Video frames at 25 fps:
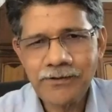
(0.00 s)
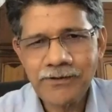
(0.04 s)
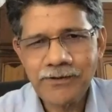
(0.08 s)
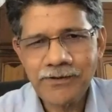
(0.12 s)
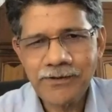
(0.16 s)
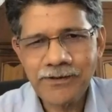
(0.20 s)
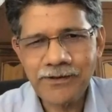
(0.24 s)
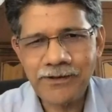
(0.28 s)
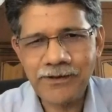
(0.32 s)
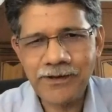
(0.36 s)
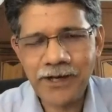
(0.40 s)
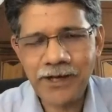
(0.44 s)

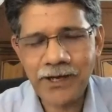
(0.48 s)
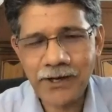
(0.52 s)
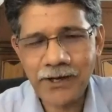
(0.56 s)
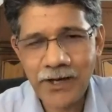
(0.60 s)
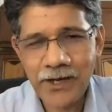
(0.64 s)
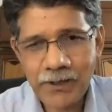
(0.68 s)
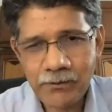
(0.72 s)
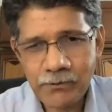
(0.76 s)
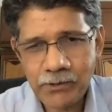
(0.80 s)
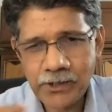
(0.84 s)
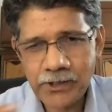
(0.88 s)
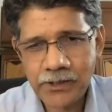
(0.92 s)

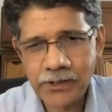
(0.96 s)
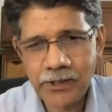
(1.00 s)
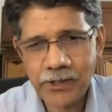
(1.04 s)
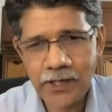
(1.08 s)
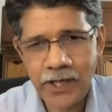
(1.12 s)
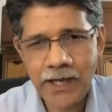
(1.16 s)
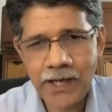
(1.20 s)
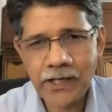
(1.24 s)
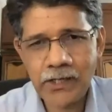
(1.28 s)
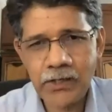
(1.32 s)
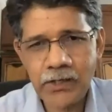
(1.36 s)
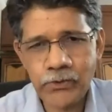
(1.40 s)
arrive at a
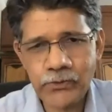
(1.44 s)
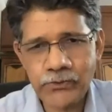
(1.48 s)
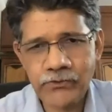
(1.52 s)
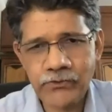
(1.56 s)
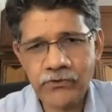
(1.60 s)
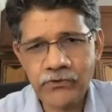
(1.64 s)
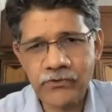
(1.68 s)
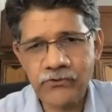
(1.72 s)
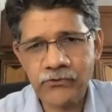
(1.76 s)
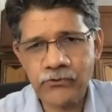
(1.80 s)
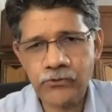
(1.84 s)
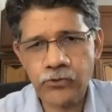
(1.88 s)

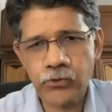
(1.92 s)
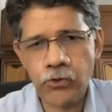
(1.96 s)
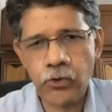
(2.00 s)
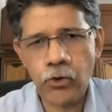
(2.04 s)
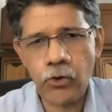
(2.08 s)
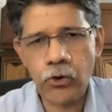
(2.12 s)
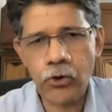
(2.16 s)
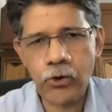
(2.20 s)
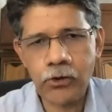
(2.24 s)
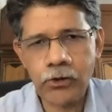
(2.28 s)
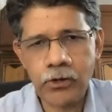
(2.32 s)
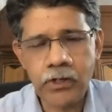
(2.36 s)
diagnosis
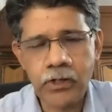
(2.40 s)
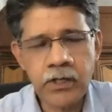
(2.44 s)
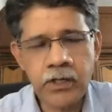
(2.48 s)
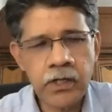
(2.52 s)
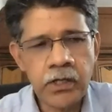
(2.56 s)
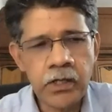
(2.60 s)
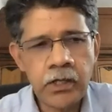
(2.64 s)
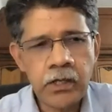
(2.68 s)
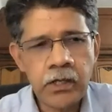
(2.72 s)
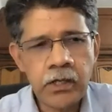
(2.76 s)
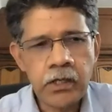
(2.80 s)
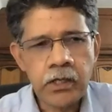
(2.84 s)
or
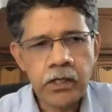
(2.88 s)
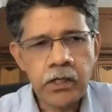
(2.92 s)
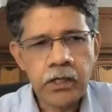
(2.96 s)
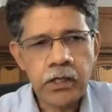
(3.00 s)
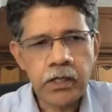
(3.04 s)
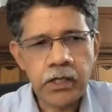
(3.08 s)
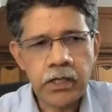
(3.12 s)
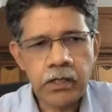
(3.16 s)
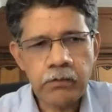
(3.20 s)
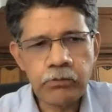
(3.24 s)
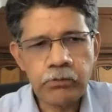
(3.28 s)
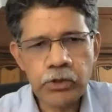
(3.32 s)

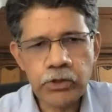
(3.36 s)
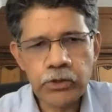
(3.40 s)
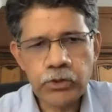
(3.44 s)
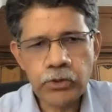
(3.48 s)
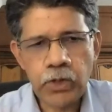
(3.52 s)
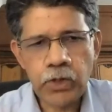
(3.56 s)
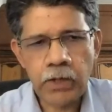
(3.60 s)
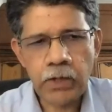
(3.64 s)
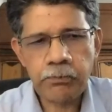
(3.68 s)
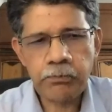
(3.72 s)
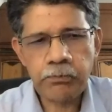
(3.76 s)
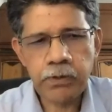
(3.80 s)
able to
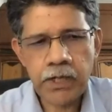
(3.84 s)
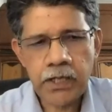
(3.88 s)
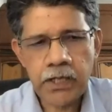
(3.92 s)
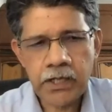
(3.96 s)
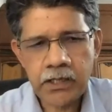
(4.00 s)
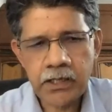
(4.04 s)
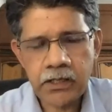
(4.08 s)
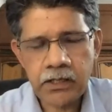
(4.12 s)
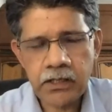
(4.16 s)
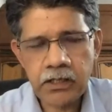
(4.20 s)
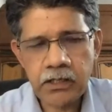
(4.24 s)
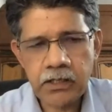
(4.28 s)

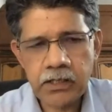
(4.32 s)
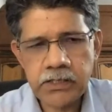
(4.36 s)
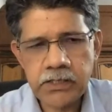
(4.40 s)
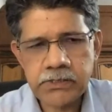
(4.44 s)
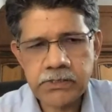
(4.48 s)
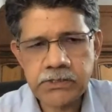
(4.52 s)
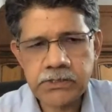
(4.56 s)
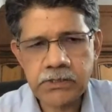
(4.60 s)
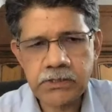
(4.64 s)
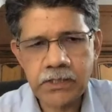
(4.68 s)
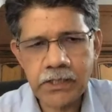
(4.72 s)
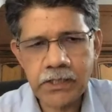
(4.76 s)
apply
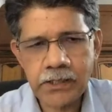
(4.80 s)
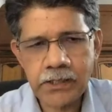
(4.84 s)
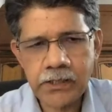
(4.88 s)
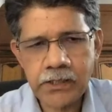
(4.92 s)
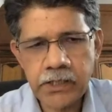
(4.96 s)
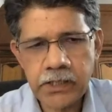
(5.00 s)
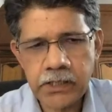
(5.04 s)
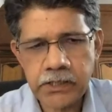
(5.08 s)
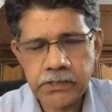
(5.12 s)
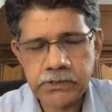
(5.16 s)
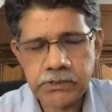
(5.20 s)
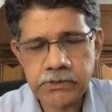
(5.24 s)
his
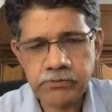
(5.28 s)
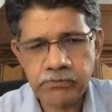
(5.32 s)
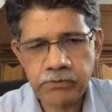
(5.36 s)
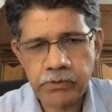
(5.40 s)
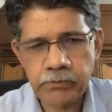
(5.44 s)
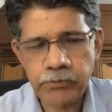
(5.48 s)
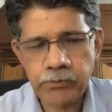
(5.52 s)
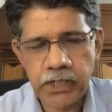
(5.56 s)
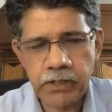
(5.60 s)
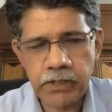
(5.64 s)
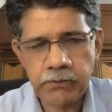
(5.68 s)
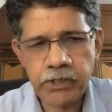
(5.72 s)
learnings
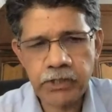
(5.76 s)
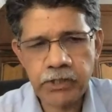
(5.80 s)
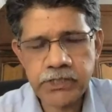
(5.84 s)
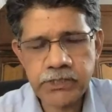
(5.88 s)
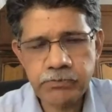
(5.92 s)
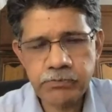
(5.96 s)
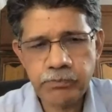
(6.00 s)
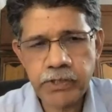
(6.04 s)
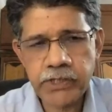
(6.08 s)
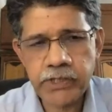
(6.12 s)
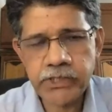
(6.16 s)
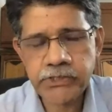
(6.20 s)
from the
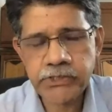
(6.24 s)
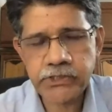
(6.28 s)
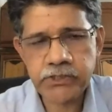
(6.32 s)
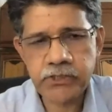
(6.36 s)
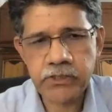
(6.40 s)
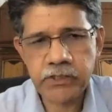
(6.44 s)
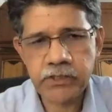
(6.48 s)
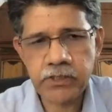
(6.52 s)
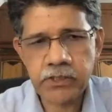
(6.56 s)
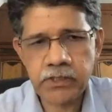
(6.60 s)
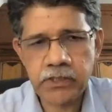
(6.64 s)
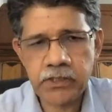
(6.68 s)
evidence-based
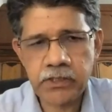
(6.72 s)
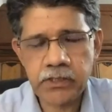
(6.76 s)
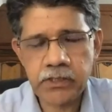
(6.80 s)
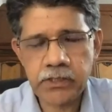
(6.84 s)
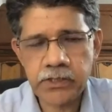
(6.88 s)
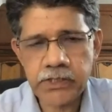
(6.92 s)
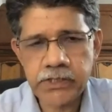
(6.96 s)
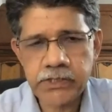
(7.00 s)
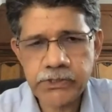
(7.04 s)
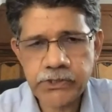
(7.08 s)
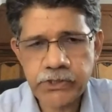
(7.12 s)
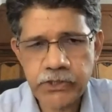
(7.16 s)

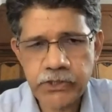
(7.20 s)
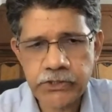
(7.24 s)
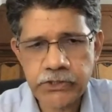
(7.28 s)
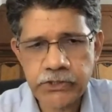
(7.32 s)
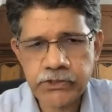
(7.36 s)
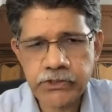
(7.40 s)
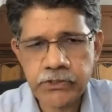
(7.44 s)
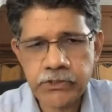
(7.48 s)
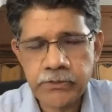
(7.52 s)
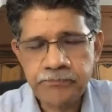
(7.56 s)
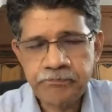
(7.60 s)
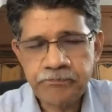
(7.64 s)

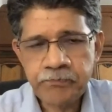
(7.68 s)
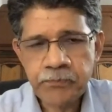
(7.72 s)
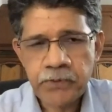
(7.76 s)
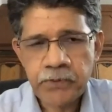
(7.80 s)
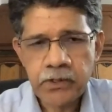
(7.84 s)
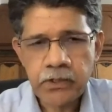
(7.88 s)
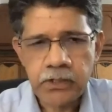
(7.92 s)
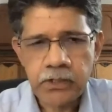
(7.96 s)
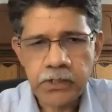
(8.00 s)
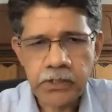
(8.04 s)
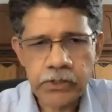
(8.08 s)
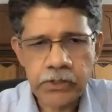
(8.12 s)
research
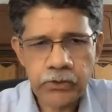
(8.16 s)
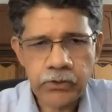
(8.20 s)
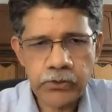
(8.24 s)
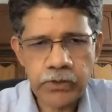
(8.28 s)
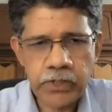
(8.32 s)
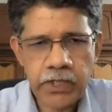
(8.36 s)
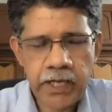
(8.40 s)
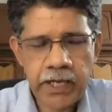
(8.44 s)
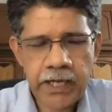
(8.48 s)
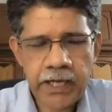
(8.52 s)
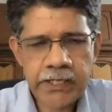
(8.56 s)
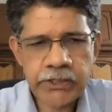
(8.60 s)
into
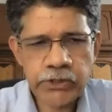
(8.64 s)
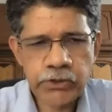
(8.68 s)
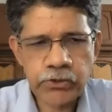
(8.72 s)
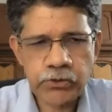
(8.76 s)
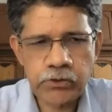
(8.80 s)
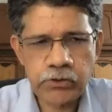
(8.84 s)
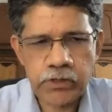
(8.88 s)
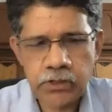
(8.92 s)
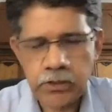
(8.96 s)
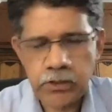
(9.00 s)
the actual